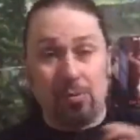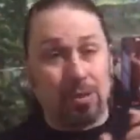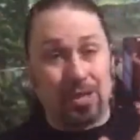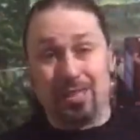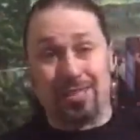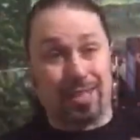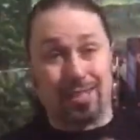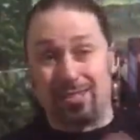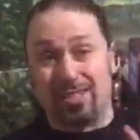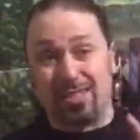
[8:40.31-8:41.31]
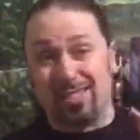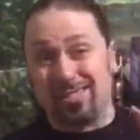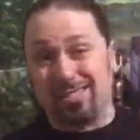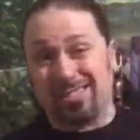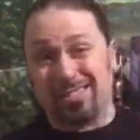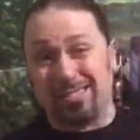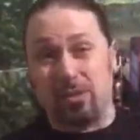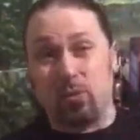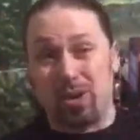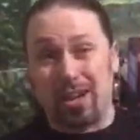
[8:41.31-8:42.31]
But this thing is just uh,
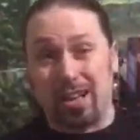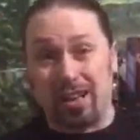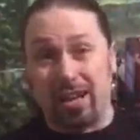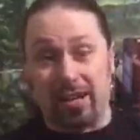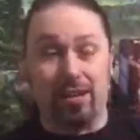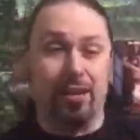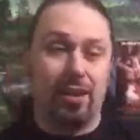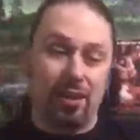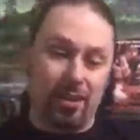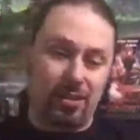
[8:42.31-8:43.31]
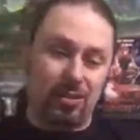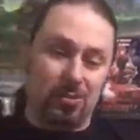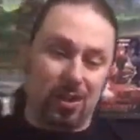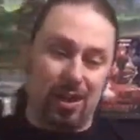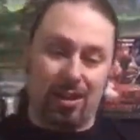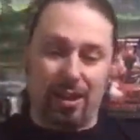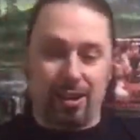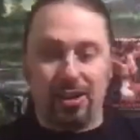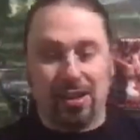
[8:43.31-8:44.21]
what I like. This is what I like.